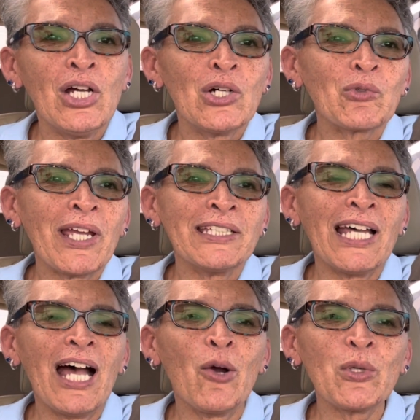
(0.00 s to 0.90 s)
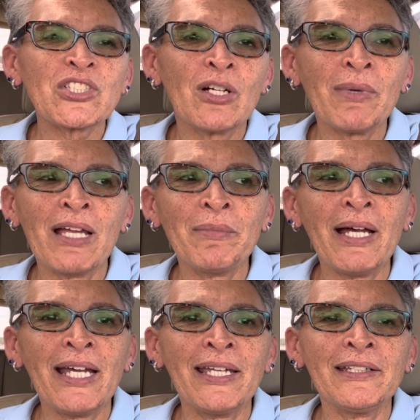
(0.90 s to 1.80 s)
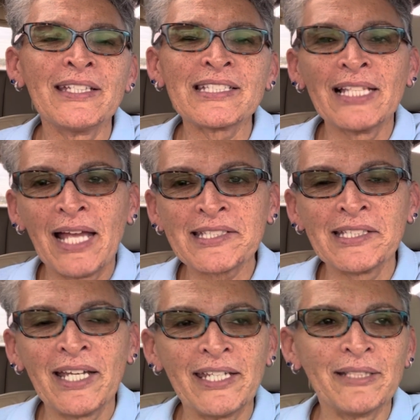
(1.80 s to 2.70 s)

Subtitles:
right now, what's on my mind is last night.